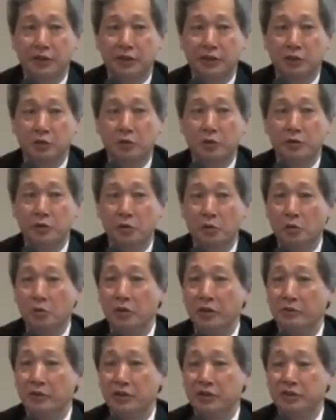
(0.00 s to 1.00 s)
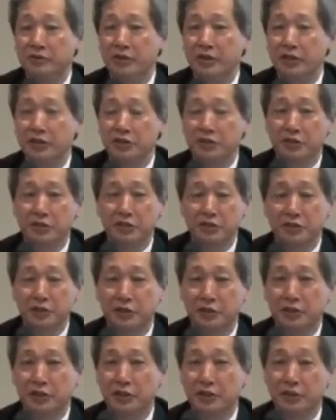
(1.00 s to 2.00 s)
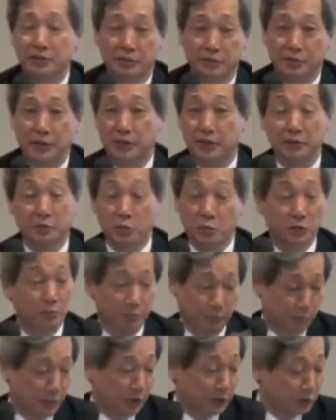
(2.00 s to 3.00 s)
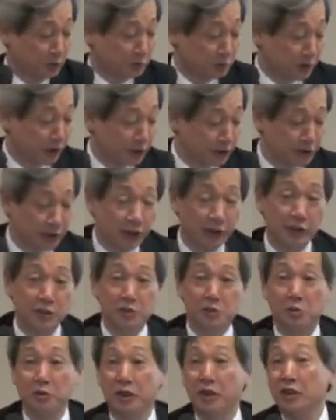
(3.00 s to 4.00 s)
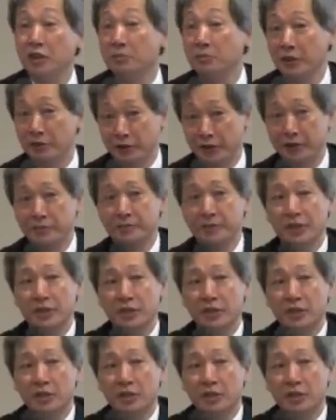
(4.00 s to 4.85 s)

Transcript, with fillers: Uh, with all the reservations, and, I, uh, and my good friend uh, John Ikenberry